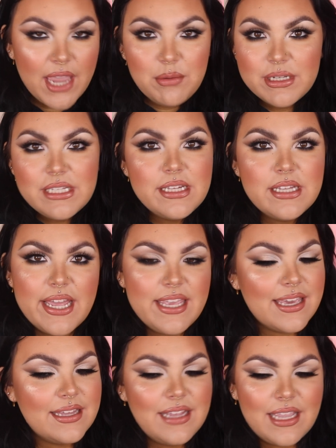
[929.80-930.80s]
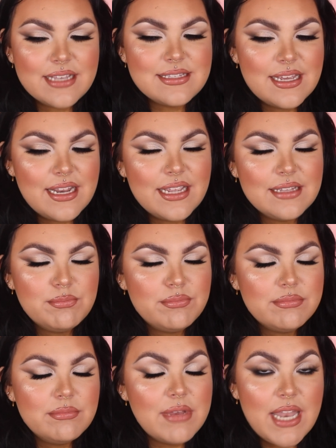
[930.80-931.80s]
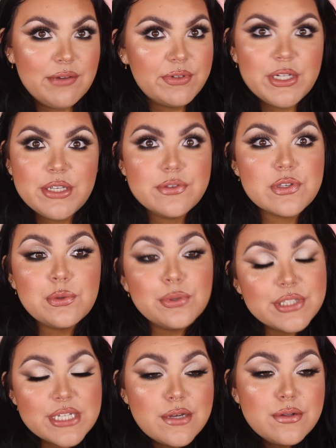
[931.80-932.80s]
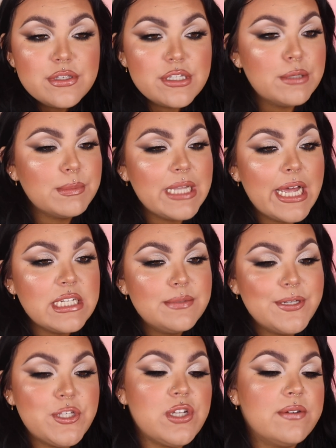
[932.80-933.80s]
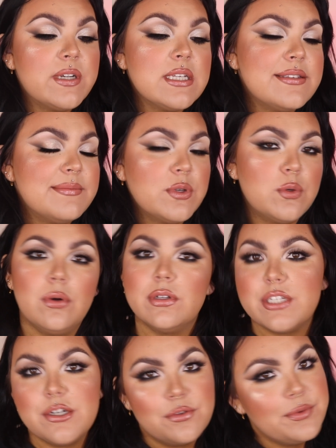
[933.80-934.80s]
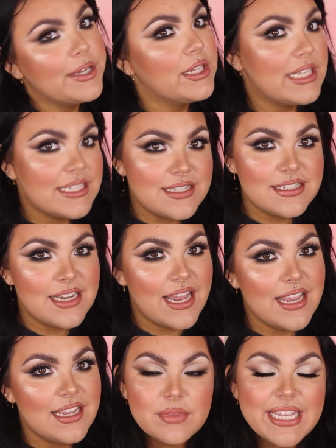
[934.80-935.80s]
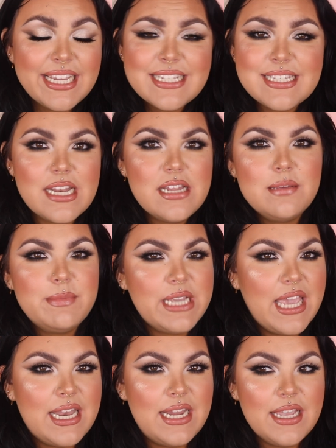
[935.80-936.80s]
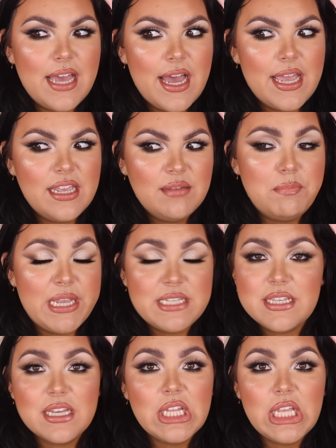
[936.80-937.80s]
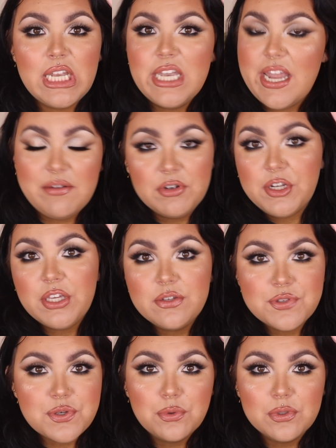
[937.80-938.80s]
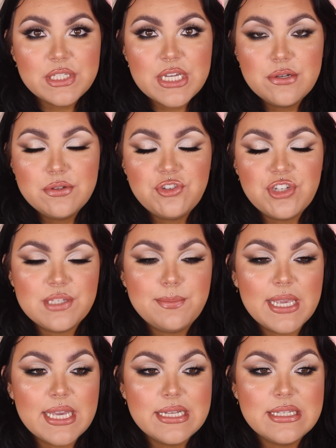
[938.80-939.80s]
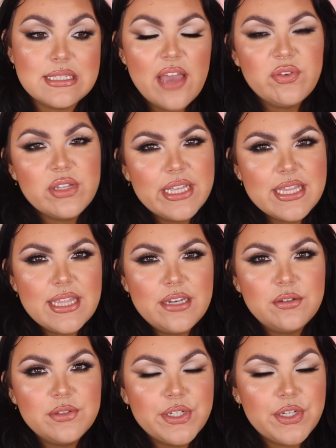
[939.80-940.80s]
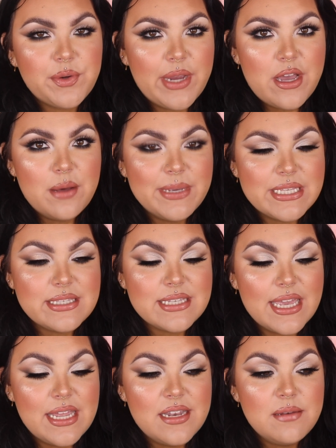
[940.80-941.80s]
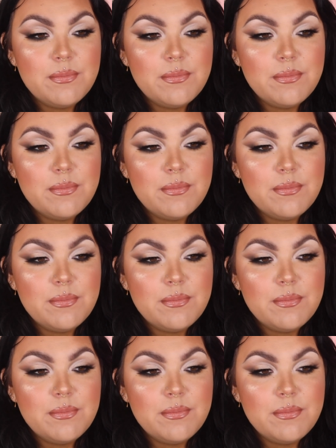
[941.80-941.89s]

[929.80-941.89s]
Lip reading: really like it. Like I said, I never use cool tones, so I'm glad to be serving some cool tone realness today. Like I said in the beginning, I basically never use cool tones just because I feel like they don't look great on my skin,